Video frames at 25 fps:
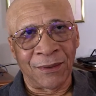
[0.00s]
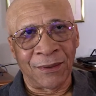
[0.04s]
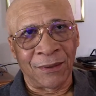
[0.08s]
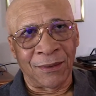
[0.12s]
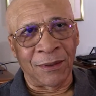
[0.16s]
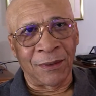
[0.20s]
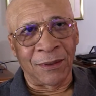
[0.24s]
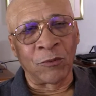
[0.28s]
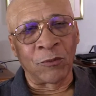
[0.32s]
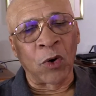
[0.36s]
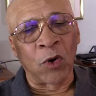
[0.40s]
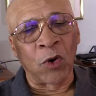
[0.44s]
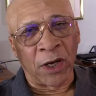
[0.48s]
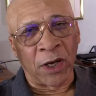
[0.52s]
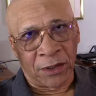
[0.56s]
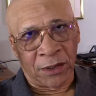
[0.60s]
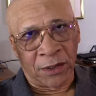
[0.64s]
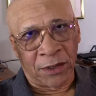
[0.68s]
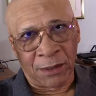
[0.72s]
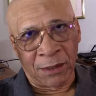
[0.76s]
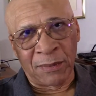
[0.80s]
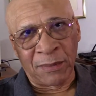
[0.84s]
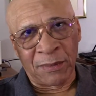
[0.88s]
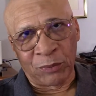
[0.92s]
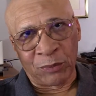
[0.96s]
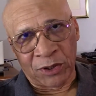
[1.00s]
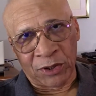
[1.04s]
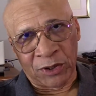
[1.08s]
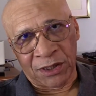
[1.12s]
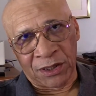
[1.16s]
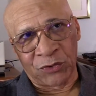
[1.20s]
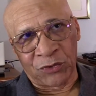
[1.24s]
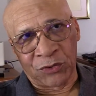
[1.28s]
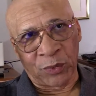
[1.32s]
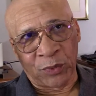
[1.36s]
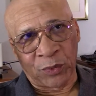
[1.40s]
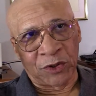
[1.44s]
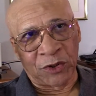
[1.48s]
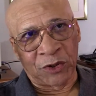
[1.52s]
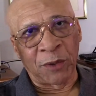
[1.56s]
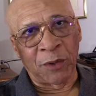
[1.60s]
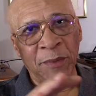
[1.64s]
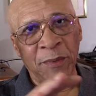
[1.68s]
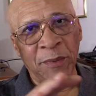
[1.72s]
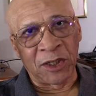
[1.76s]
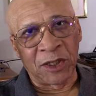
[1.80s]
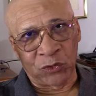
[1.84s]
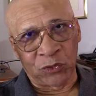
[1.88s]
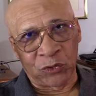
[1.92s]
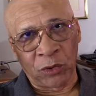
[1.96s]
Okay, let me put it this way. The
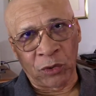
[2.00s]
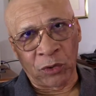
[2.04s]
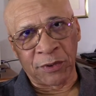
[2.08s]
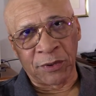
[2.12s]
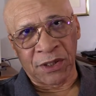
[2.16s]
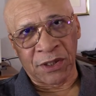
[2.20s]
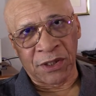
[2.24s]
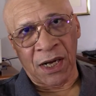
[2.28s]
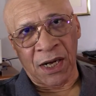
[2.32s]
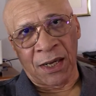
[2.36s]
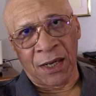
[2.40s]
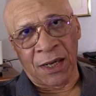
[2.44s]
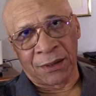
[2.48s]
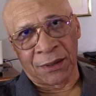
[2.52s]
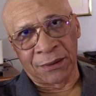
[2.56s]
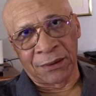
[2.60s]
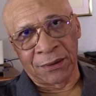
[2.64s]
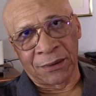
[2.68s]
minute Trump is gone,